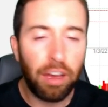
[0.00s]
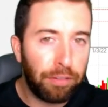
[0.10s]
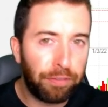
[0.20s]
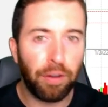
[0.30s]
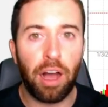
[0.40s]

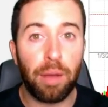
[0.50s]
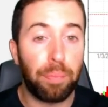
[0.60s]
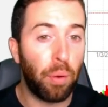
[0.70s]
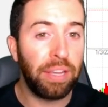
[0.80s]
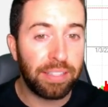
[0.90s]

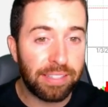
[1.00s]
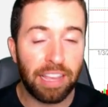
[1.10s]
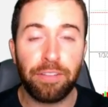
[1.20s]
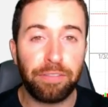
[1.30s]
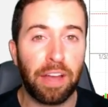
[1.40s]

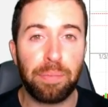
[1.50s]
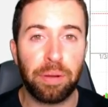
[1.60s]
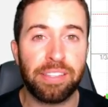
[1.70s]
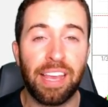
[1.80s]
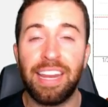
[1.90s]

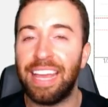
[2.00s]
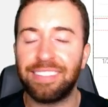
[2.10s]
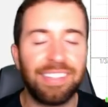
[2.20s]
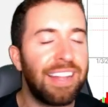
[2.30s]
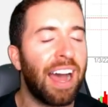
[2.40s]
0.75%
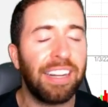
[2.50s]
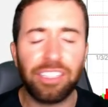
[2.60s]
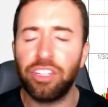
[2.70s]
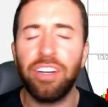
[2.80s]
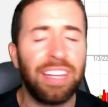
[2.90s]
is not
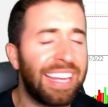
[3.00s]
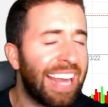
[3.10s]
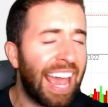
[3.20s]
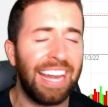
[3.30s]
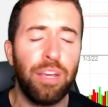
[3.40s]
good in
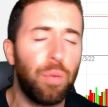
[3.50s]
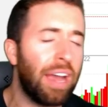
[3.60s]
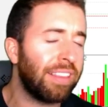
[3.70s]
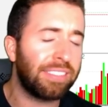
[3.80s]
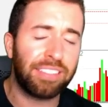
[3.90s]
any
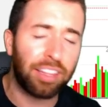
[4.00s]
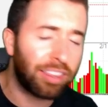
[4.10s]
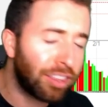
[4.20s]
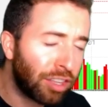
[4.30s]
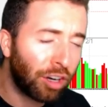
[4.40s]
way. That's the
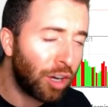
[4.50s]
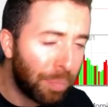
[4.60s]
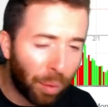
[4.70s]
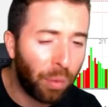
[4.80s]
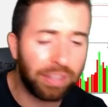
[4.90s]
third
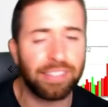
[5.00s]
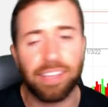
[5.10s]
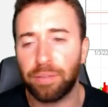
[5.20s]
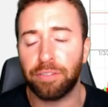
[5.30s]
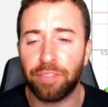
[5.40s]

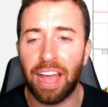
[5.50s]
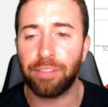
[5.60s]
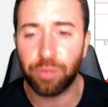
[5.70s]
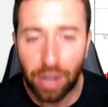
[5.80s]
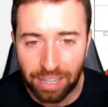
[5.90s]

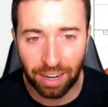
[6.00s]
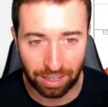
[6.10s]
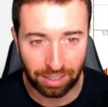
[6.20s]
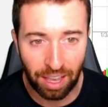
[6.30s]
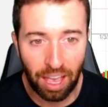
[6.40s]
0.75 rate
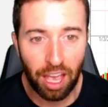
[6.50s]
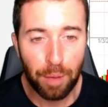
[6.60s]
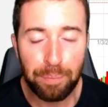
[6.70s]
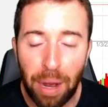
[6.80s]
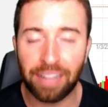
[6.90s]
hike,
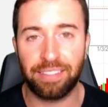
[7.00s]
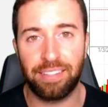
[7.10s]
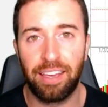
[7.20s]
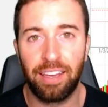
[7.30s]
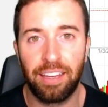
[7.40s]

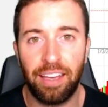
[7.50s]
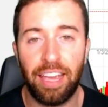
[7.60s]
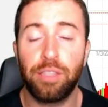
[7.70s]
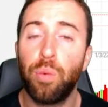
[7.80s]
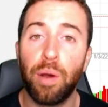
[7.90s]
but
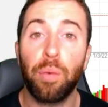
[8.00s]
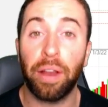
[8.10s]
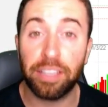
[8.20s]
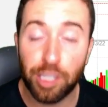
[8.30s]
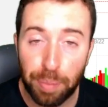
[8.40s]
it's what we're
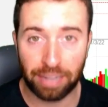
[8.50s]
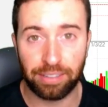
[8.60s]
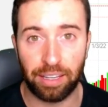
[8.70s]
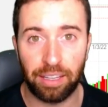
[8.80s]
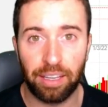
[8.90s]
expecting.